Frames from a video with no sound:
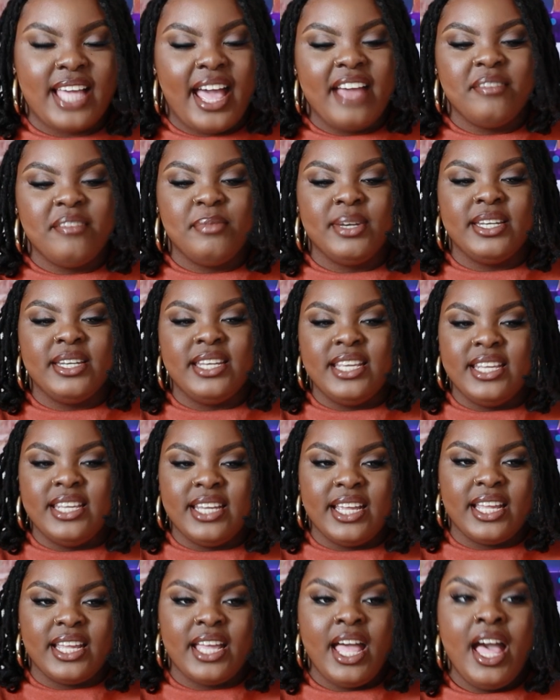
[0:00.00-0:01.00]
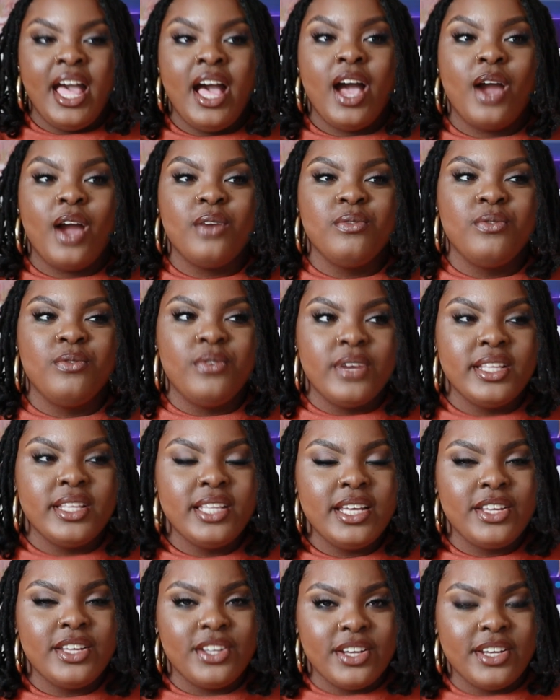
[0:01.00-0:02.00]
I have been needing a
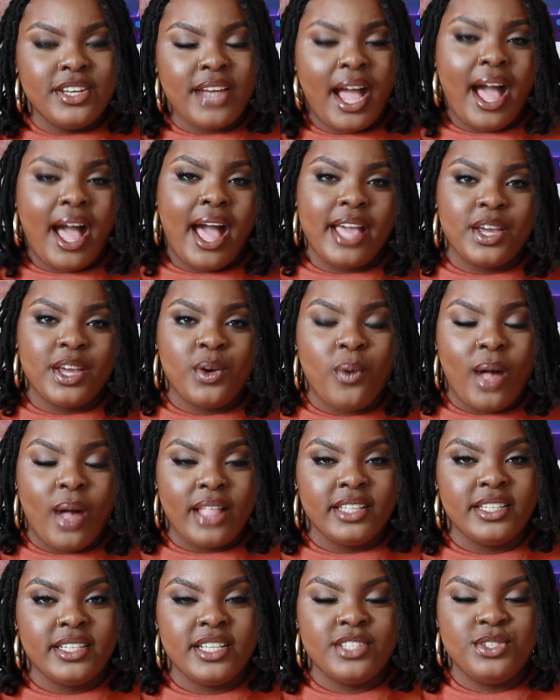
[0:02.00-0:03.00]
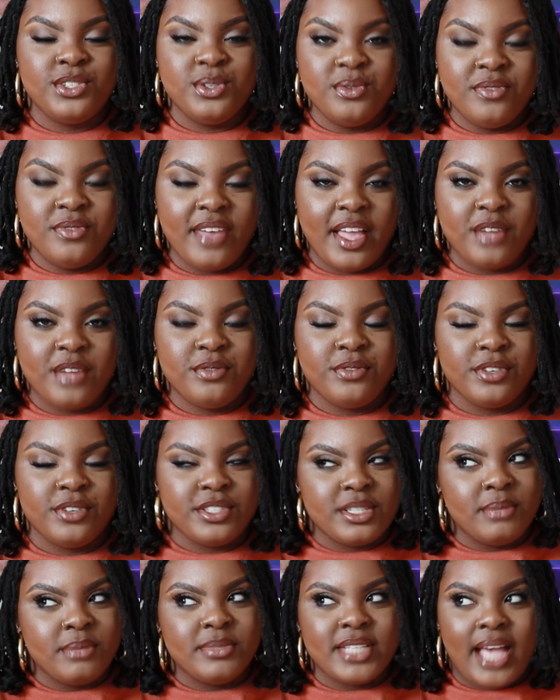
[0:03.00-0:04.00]
really good high quality duvet for
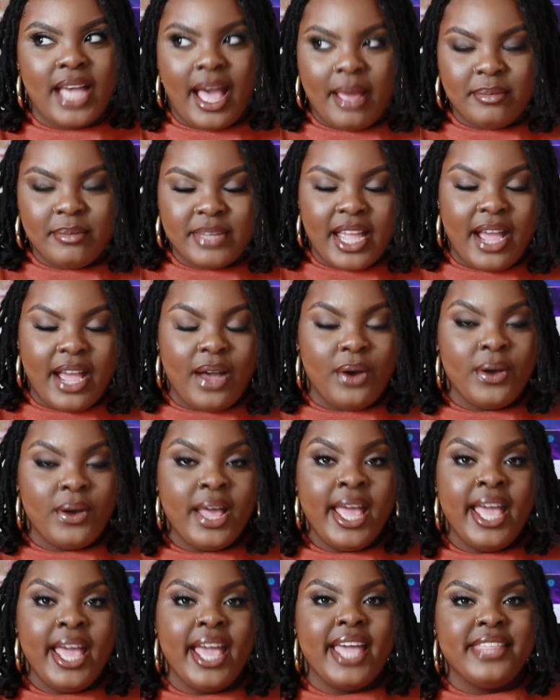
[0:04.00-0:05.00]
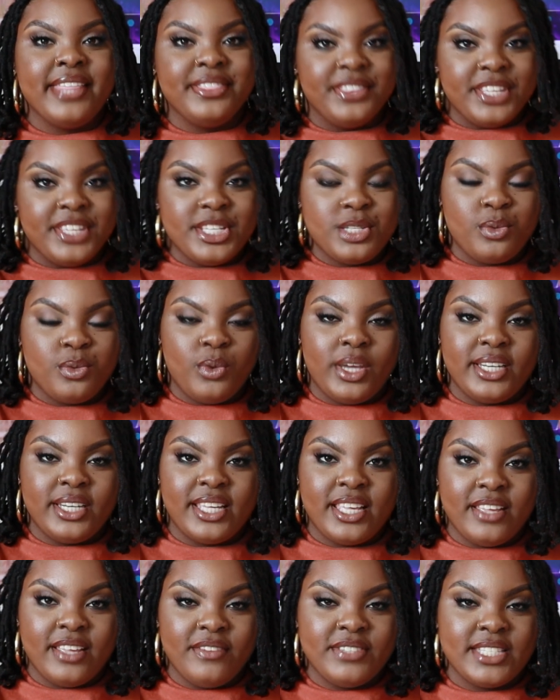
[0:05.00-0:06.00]
some time now, and this
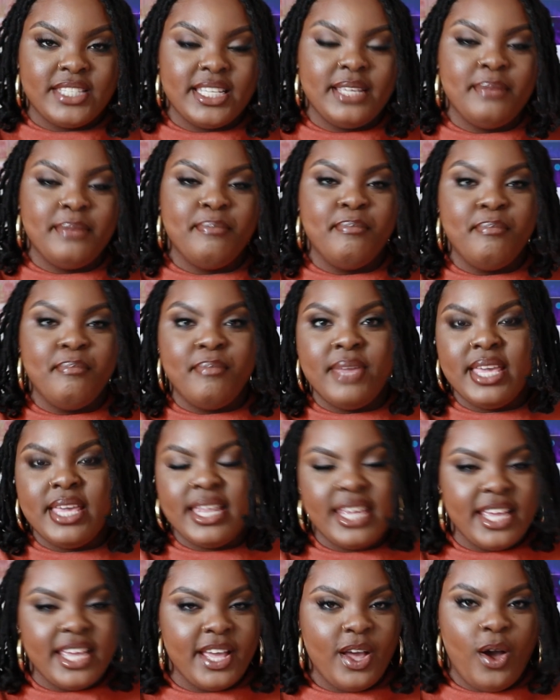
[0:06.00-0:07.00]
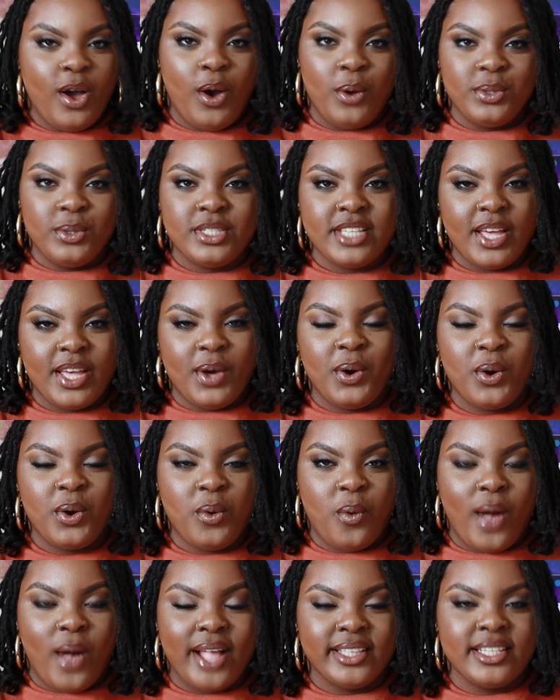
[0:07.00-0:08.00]
one gives immediate hotel
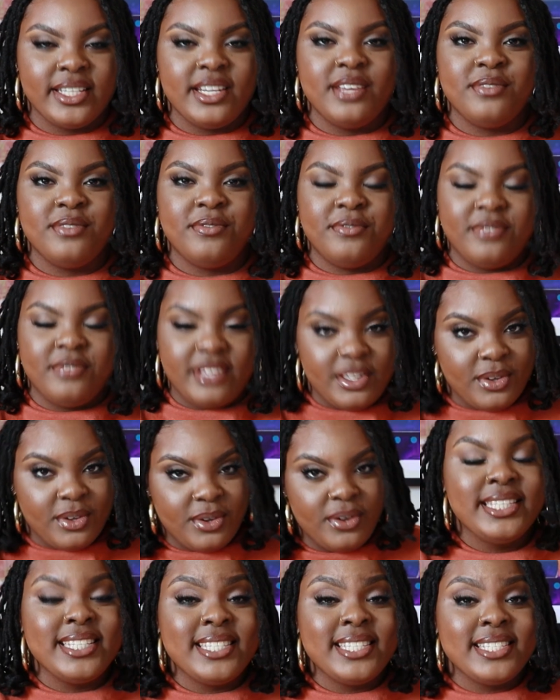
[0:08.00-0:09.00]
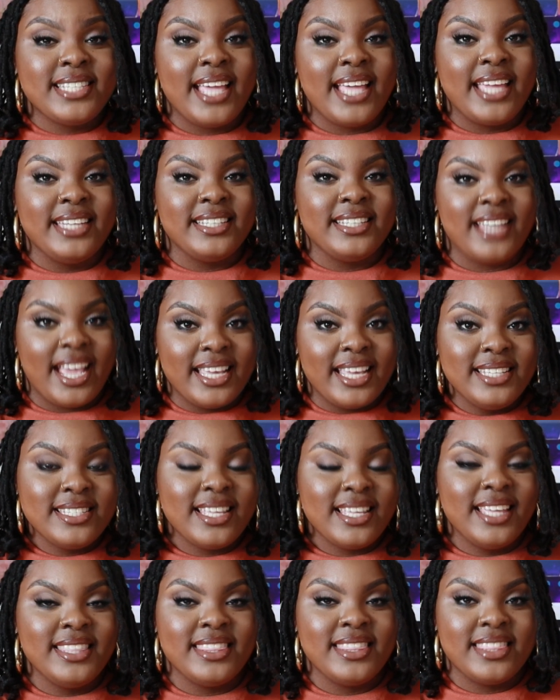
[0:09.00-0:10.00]
quality feel. This is a nice
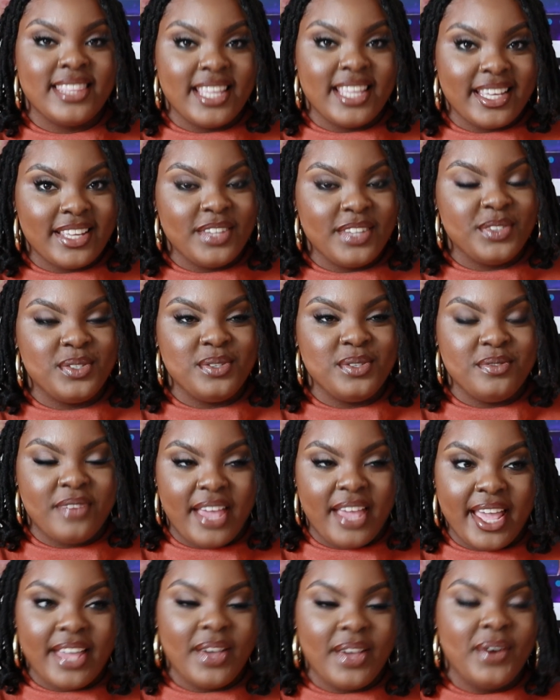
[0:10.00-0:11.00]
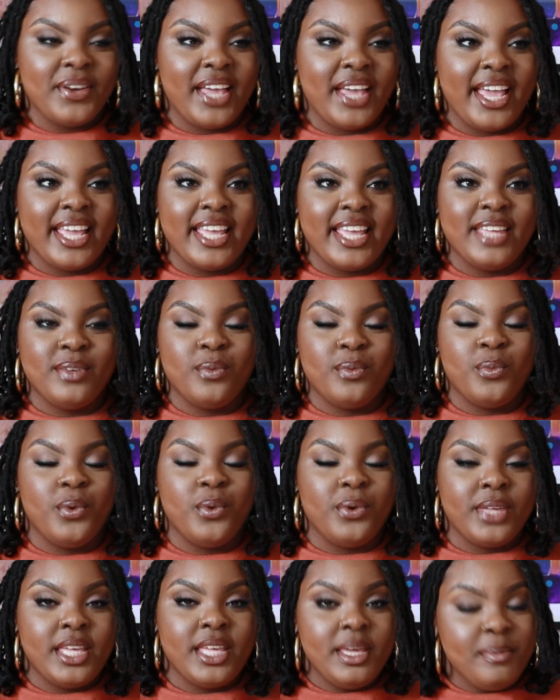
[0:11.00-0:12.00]
and thick duvet, okay? It
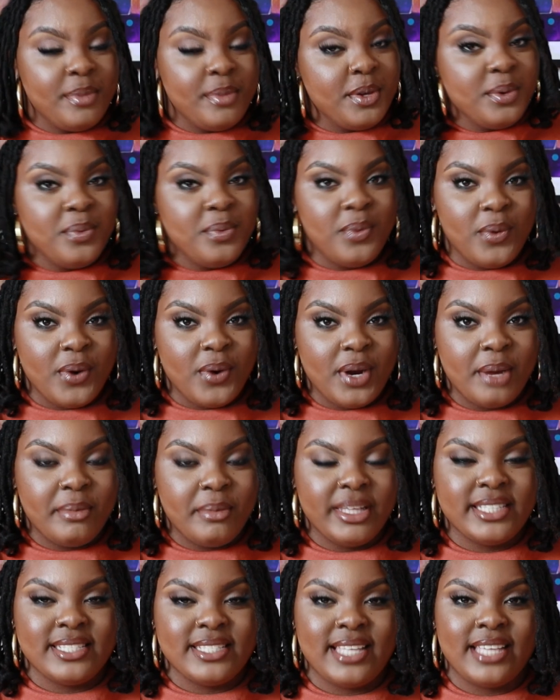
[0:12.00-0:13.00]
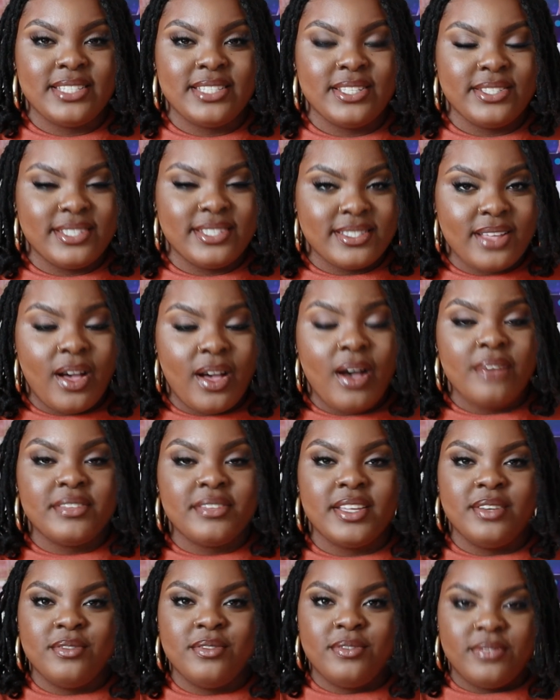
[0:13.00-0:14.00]
will keep you warm. It's nice and
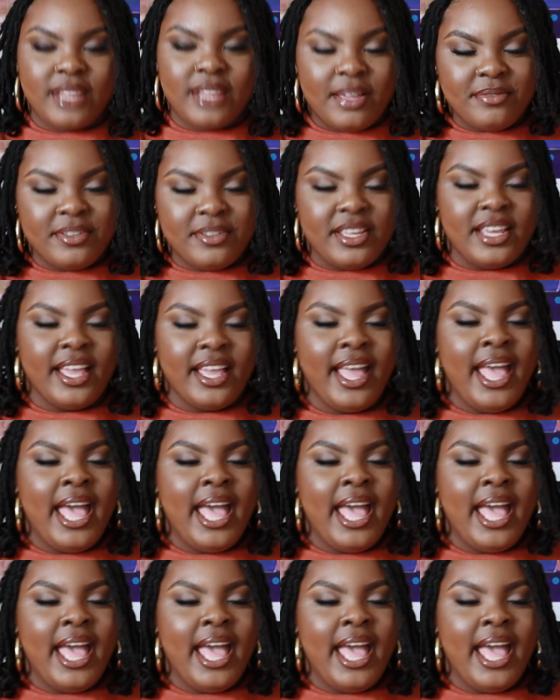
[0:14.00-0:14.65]
soft and fluffy.